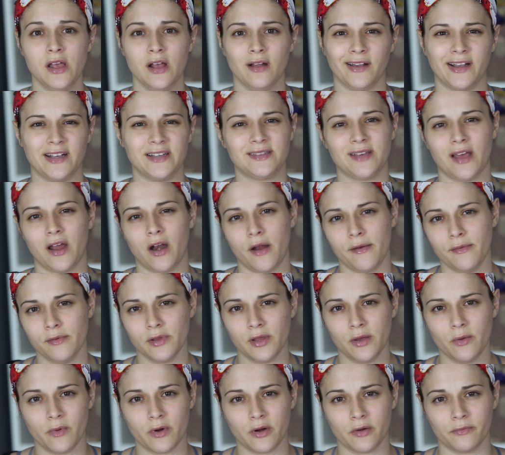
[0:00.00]
Like I said, I
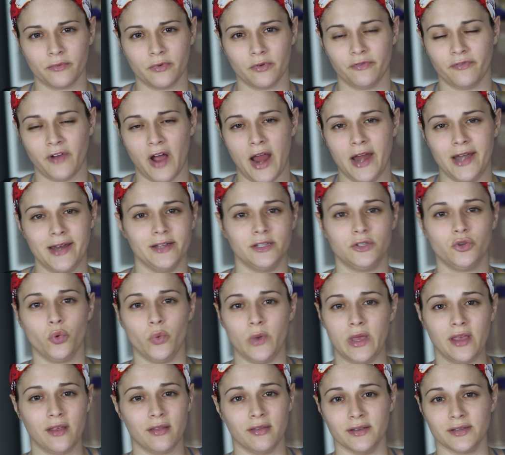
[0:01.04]
really want to refine and
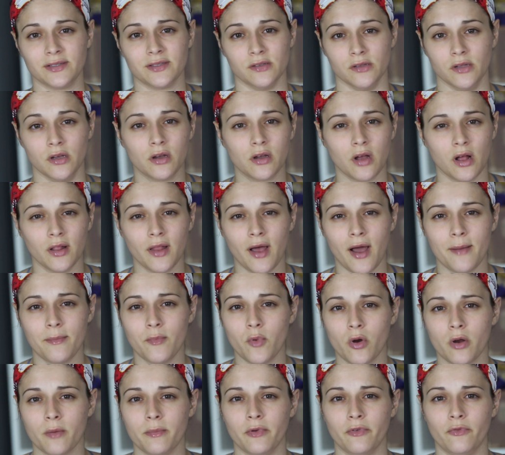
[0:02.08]
tweak this look a lot
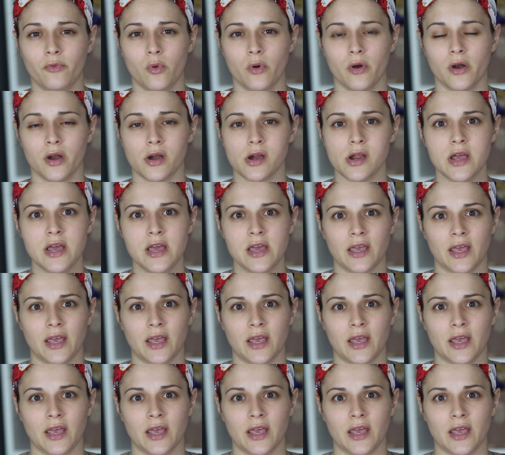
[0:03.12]
more before